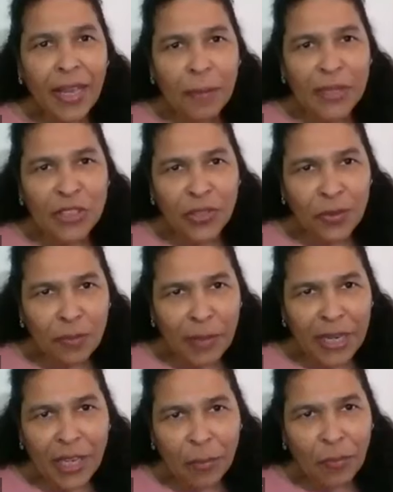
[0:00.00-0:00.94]
but you
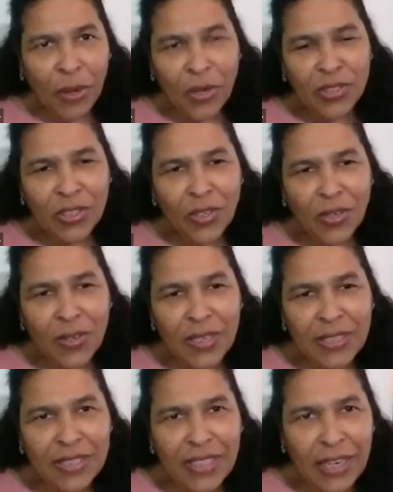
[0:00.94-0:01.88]
make it personal.
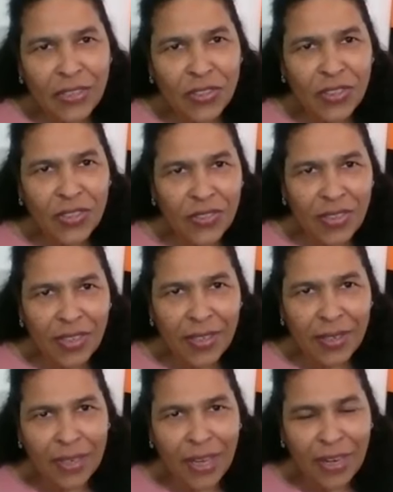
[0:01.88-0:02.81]
It's not just
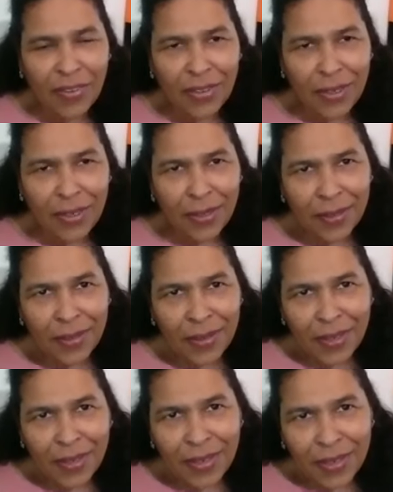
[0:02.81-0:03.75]
a kind of
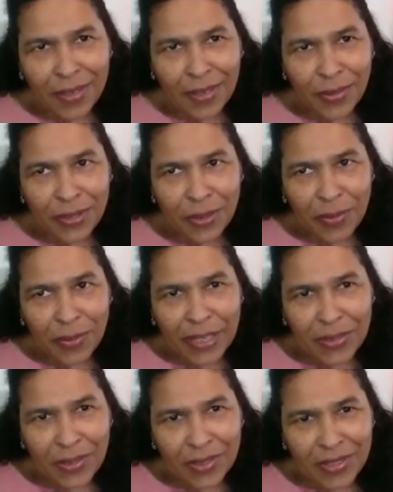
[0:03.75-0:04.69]
a cursory
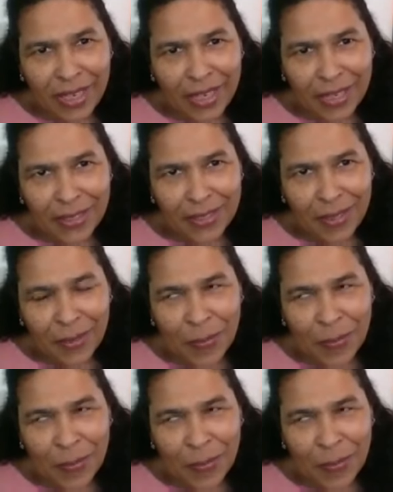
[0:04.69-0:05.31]
exercise.